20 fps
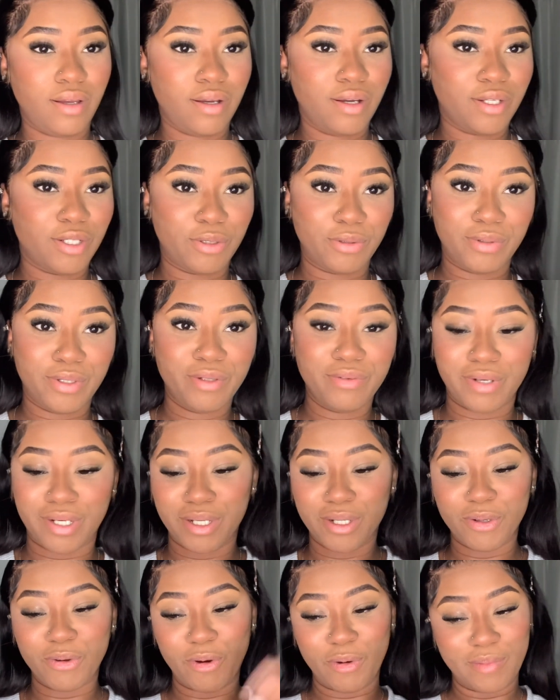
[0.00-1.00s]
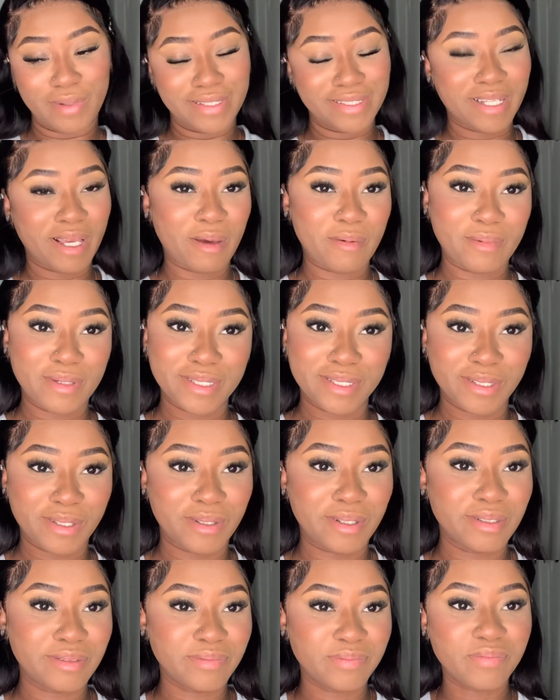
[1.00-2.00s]
Low-key running low on my setting mist,
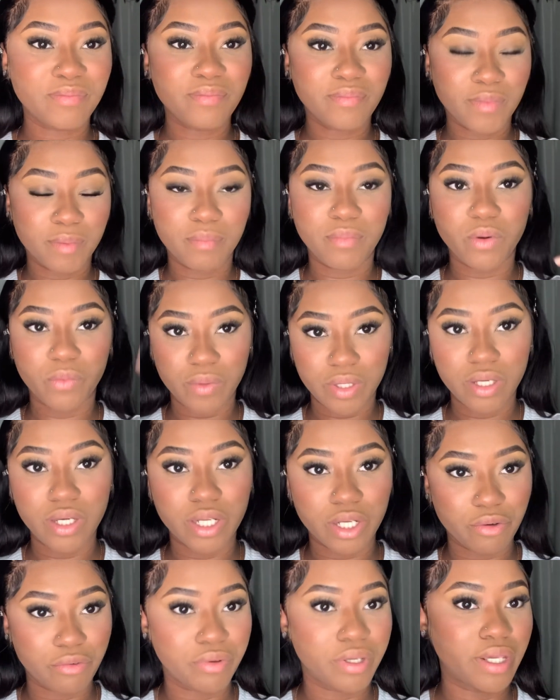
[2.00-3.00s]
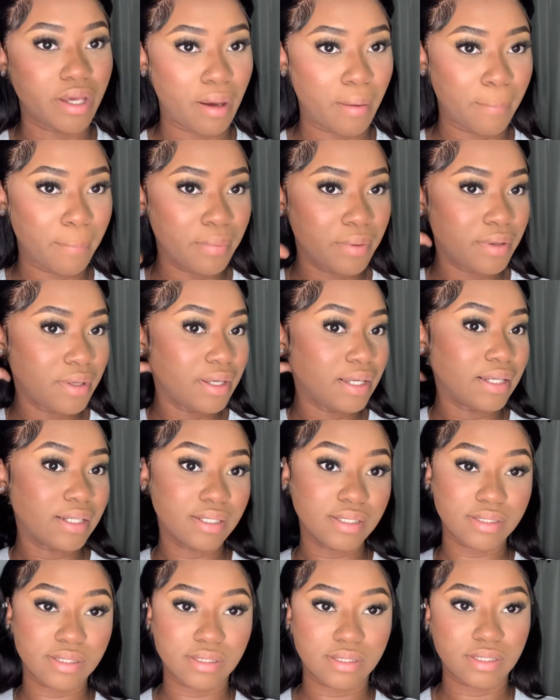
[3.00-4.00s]
y'all, but we're gonna re-up
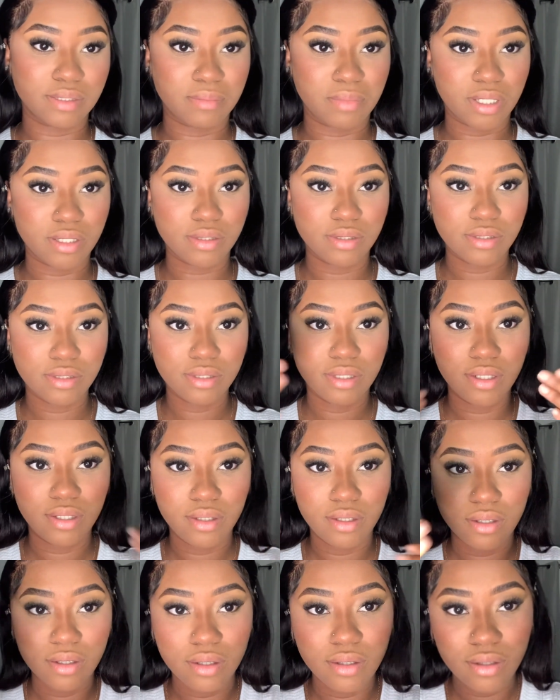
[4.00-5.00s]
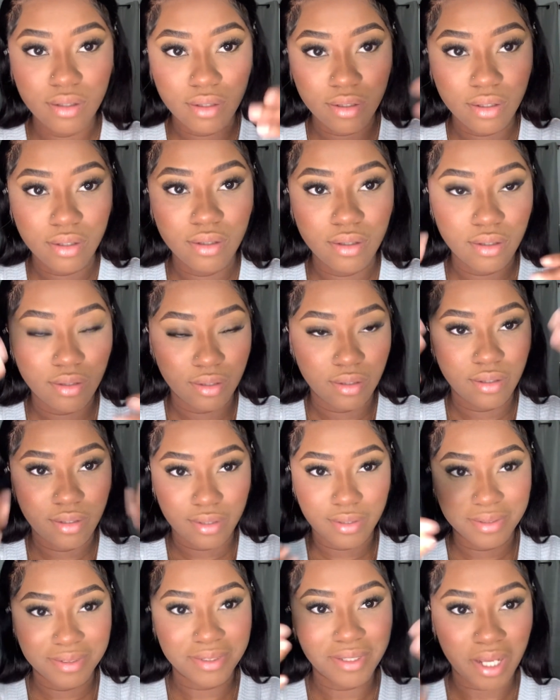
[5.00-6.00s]
because it's a mess.
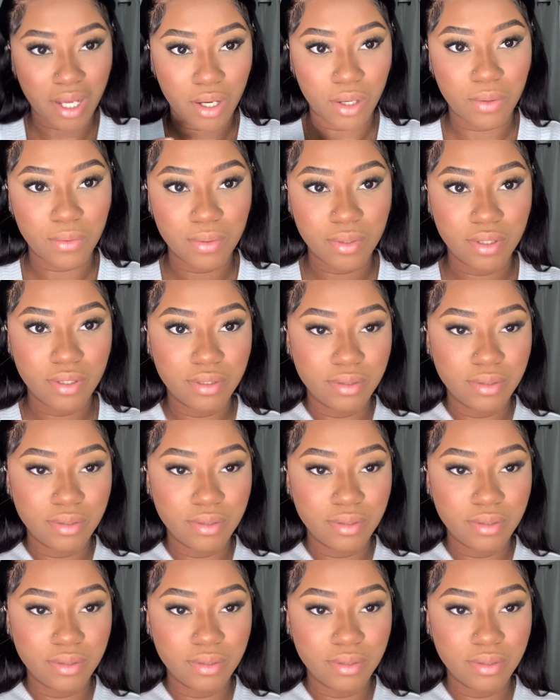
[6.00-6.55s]
Now,